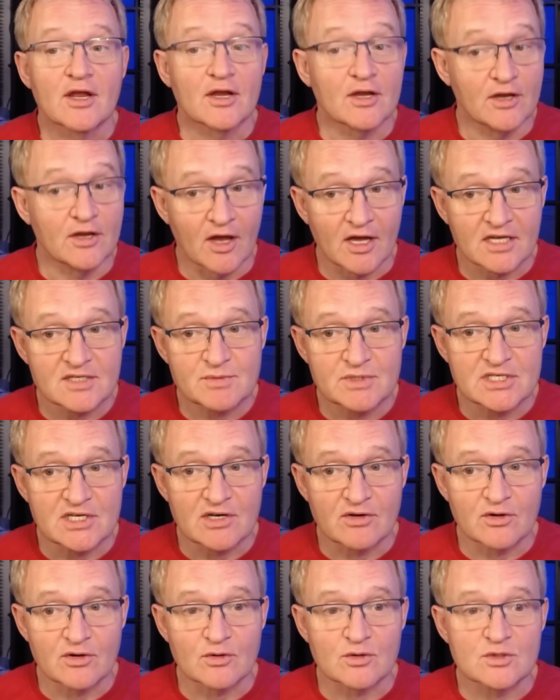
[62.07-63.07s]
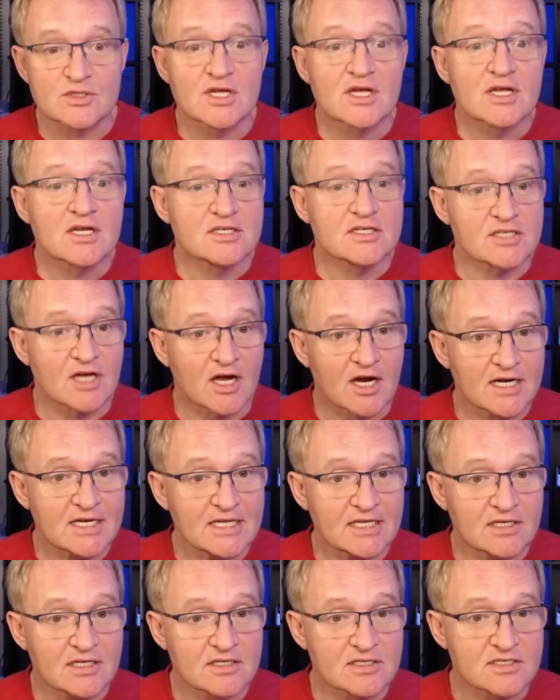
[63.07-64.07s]
Nice materials,
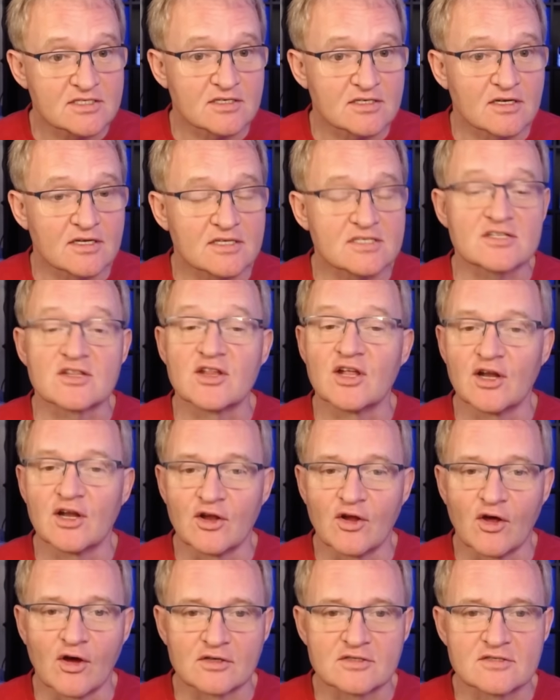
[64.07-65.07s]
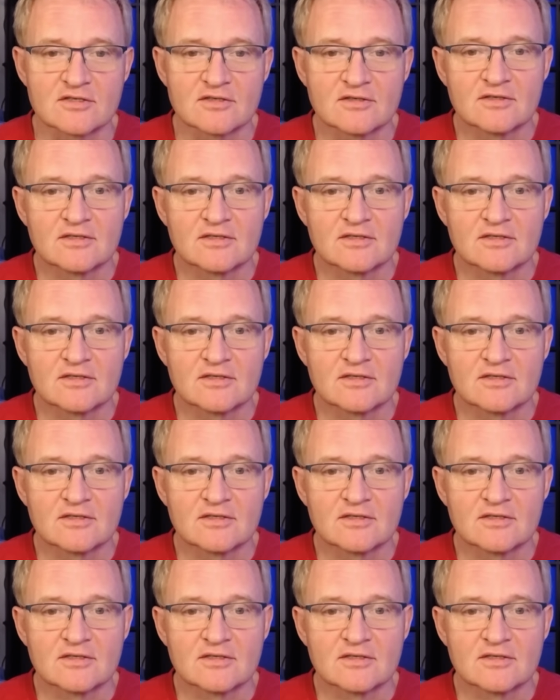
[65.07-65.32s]
tidy inserts, the lot.